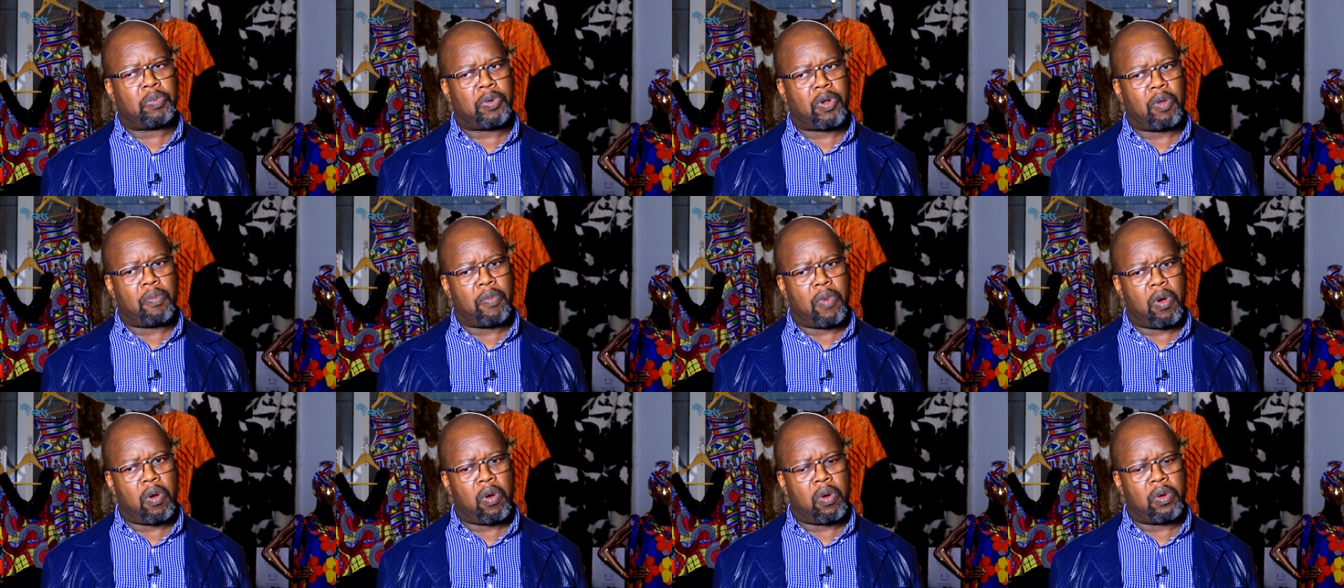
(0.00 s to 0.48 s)

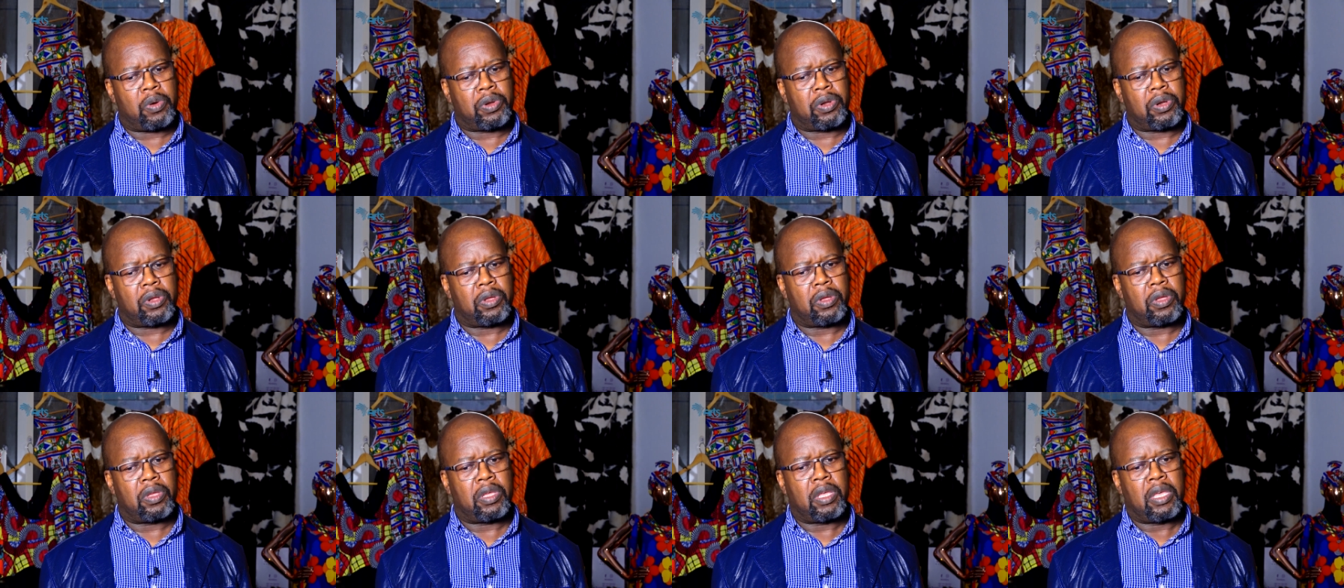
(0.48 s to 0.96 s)

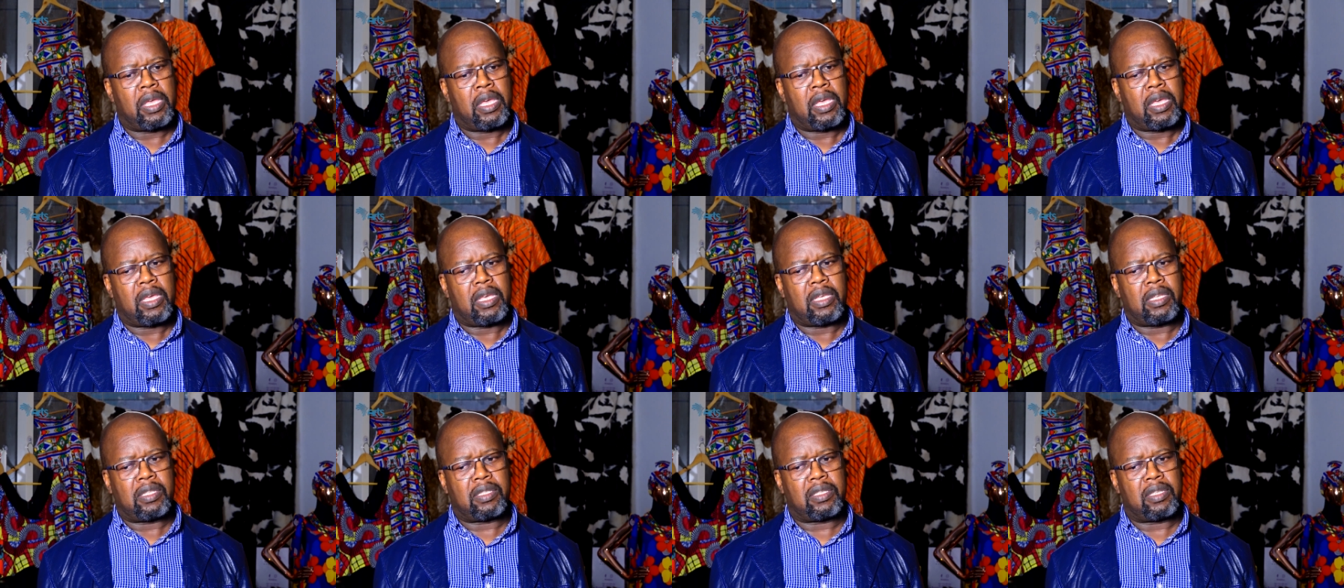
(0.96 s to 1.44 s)
promote
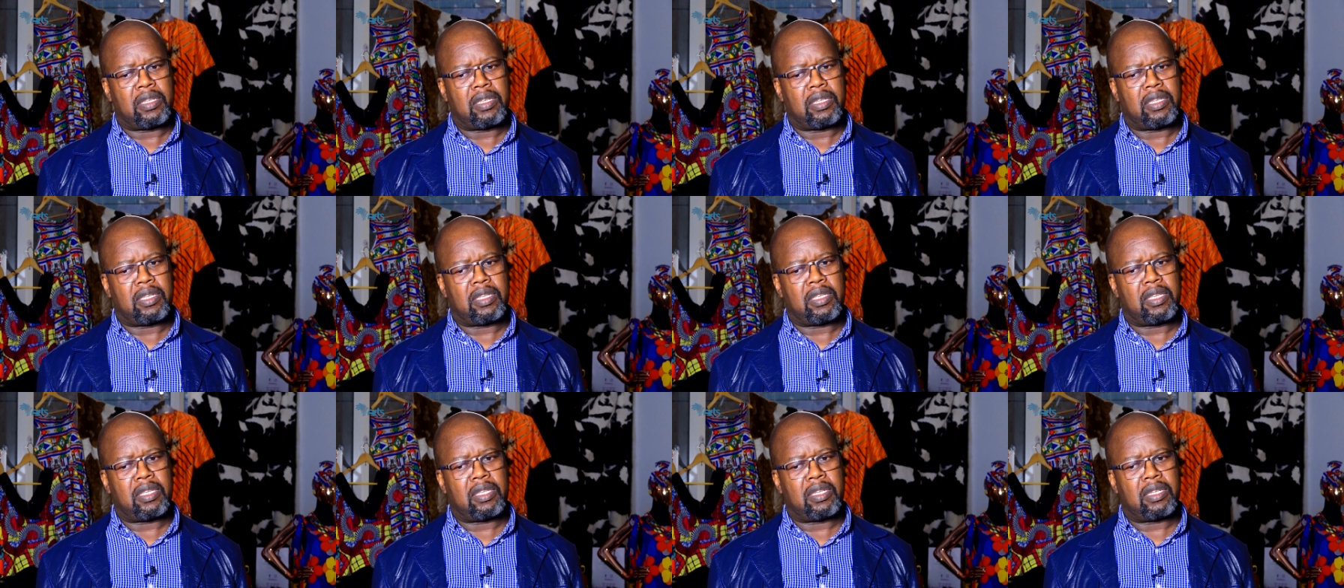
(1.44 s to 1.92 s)
is
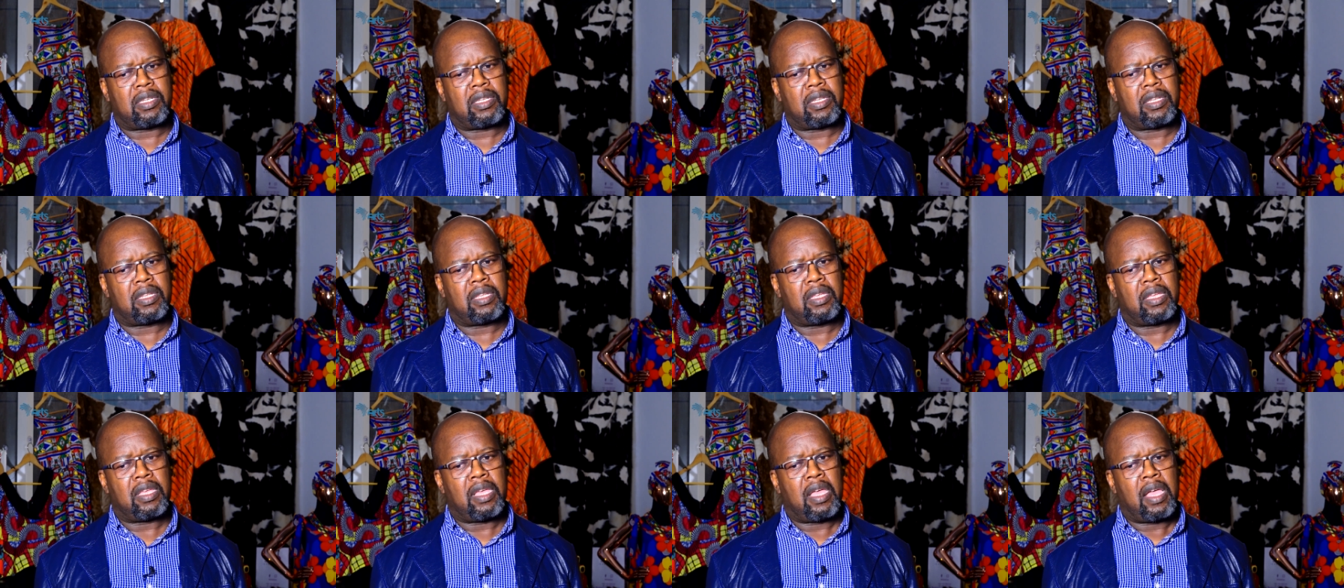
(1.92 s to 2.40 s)
indeed
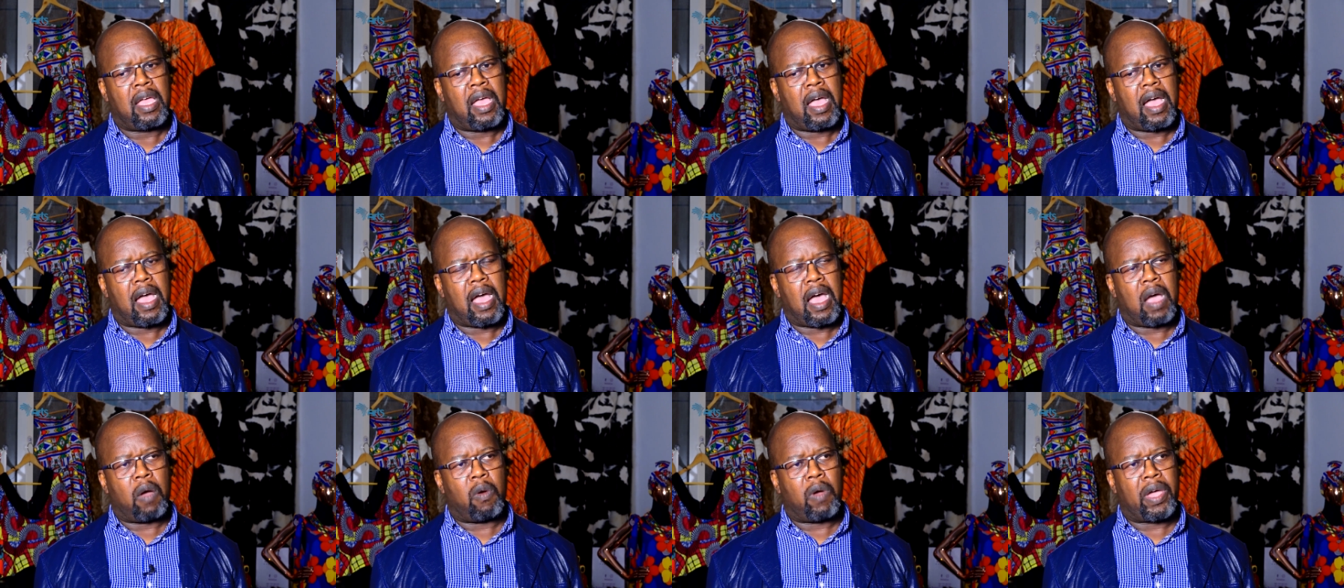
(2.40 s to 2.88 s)

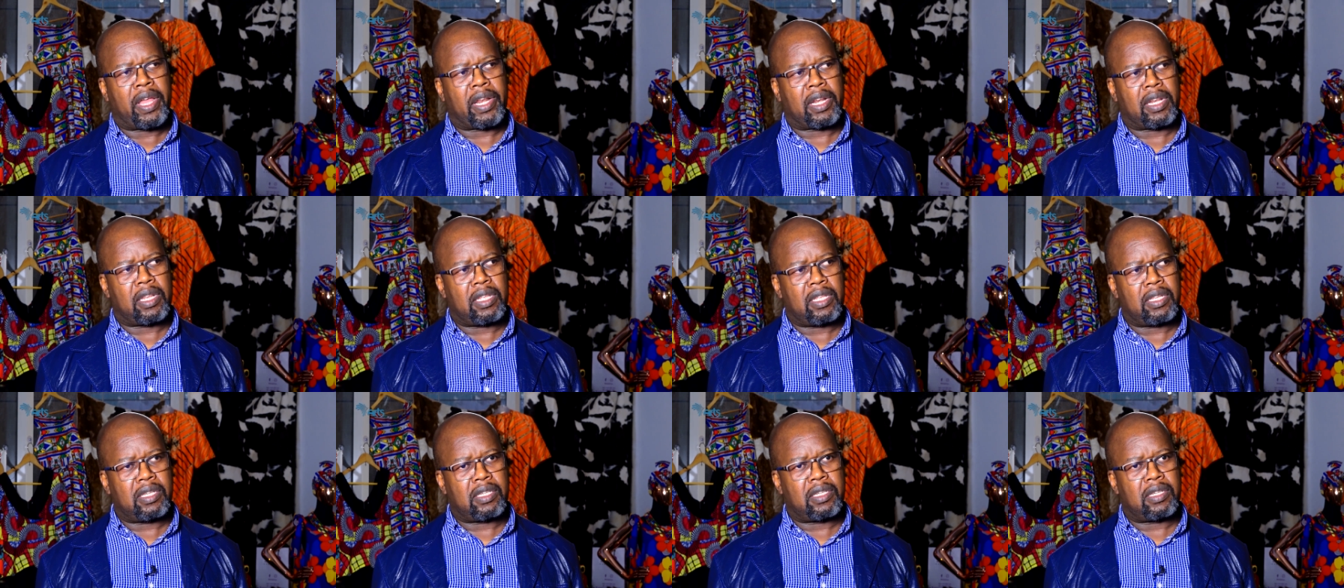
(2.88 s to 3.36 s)
our
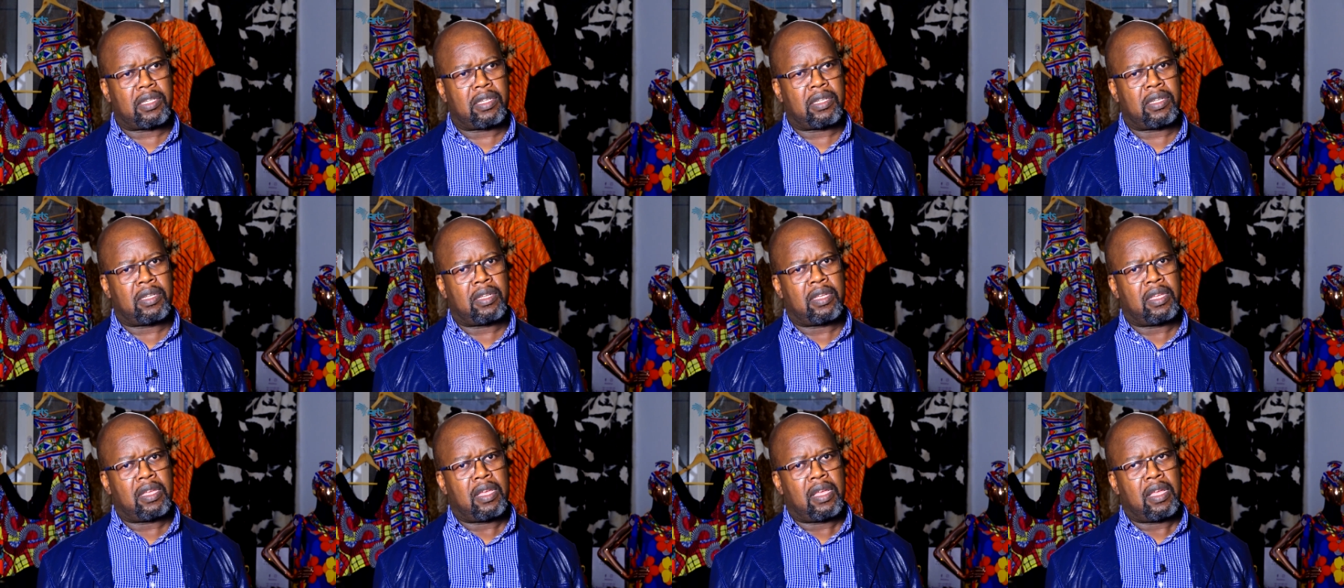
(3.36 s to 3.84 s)

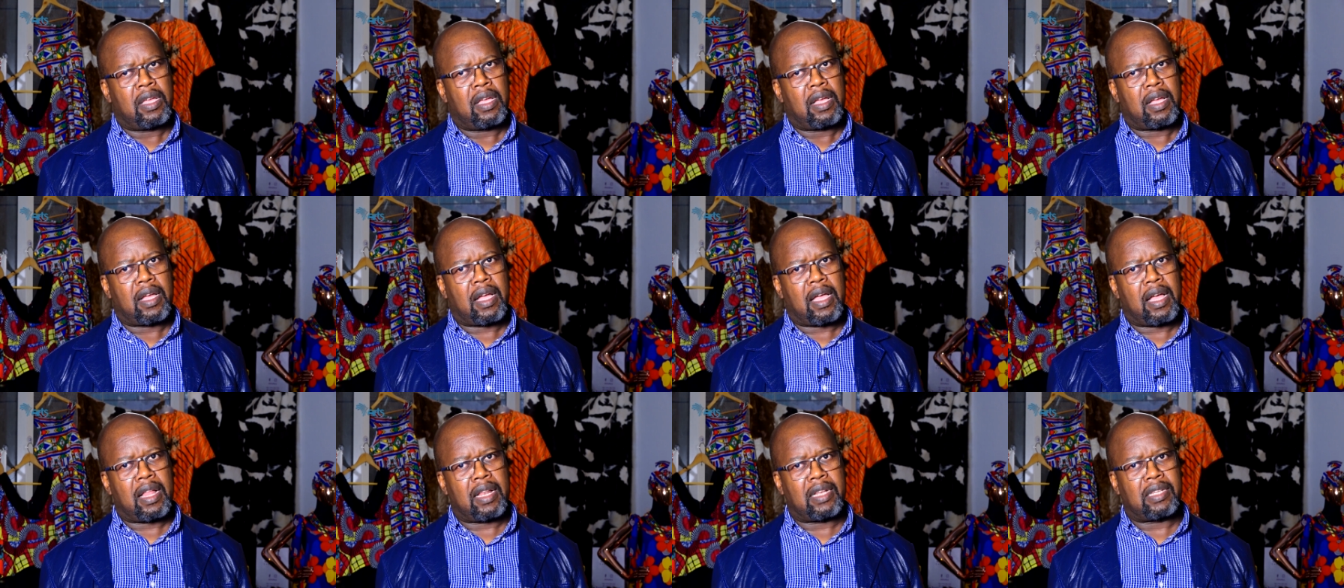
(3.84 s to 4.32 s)
rich
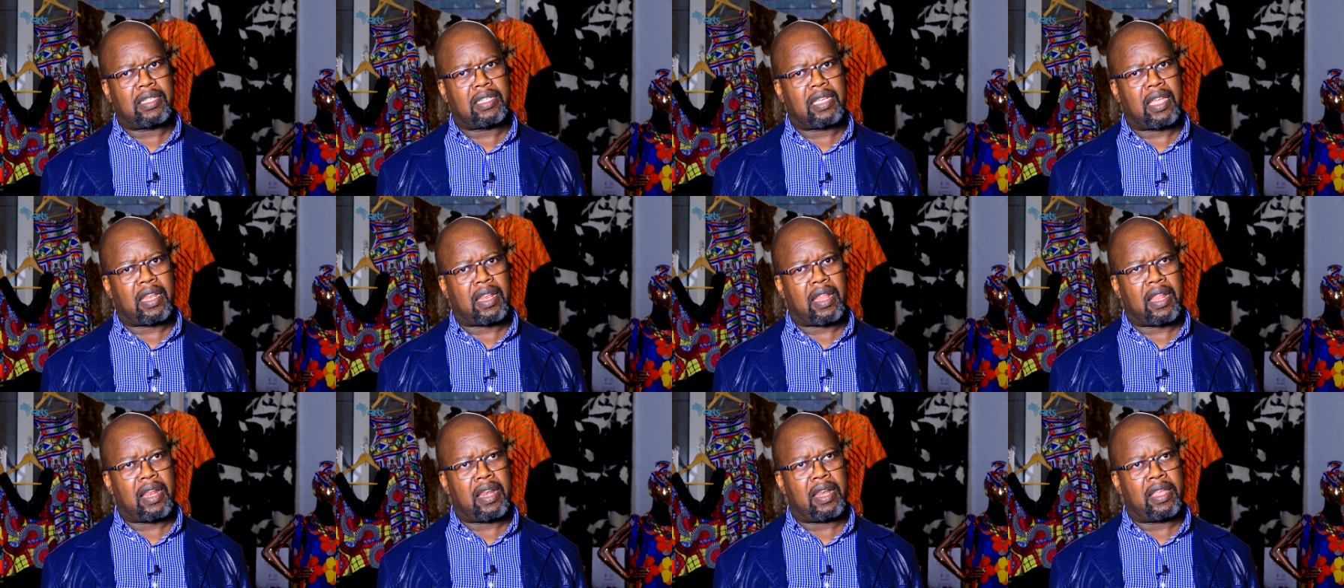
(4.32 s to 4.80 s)

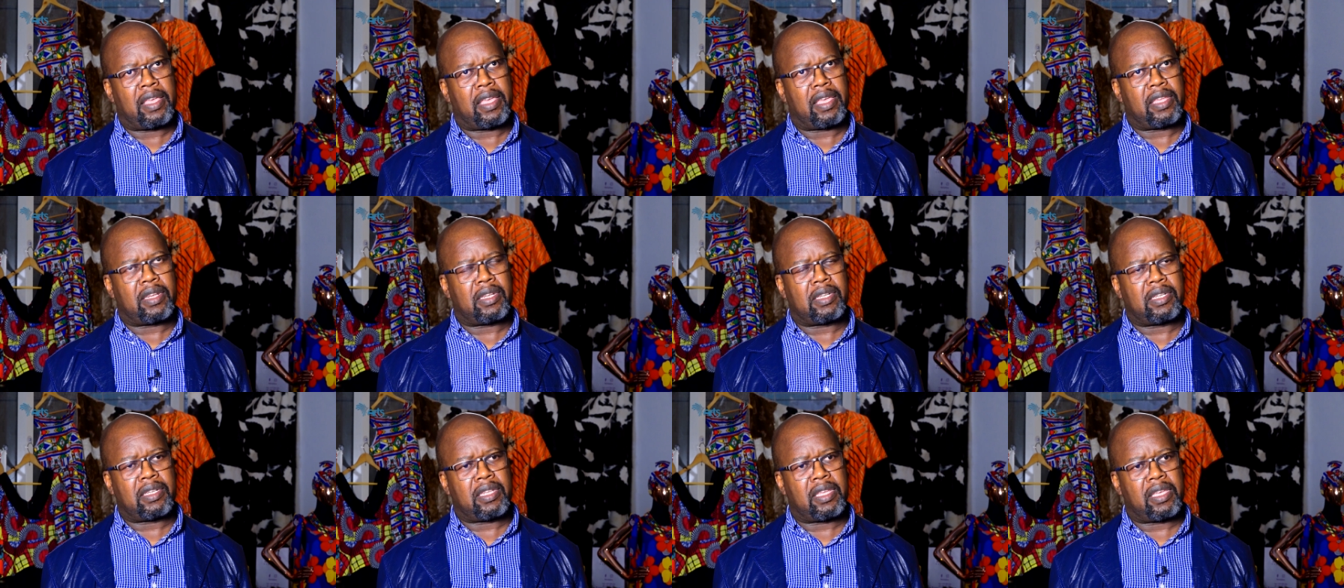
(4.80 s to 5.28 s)
cultural
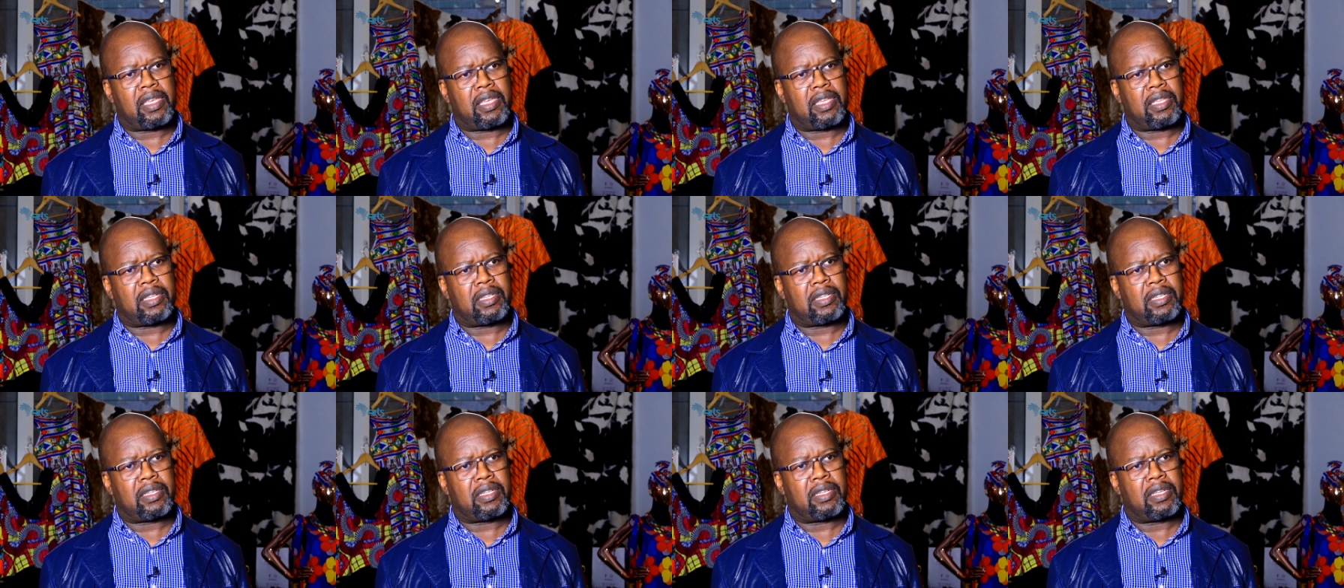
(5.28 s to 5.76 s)

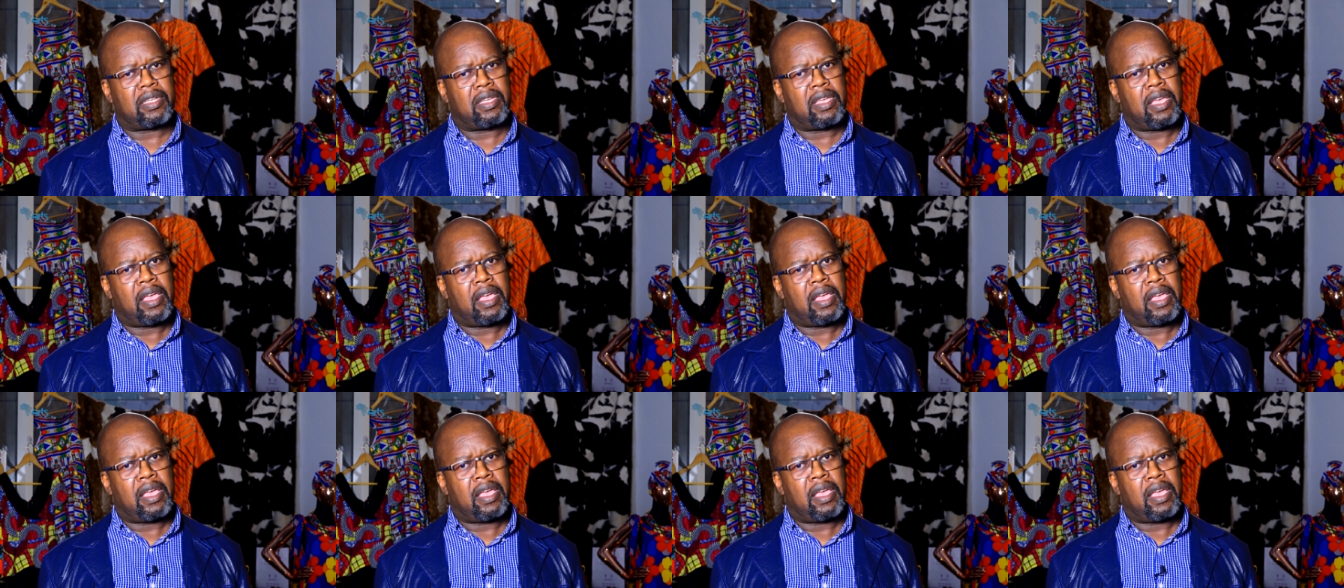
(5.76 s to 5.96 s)
heritage,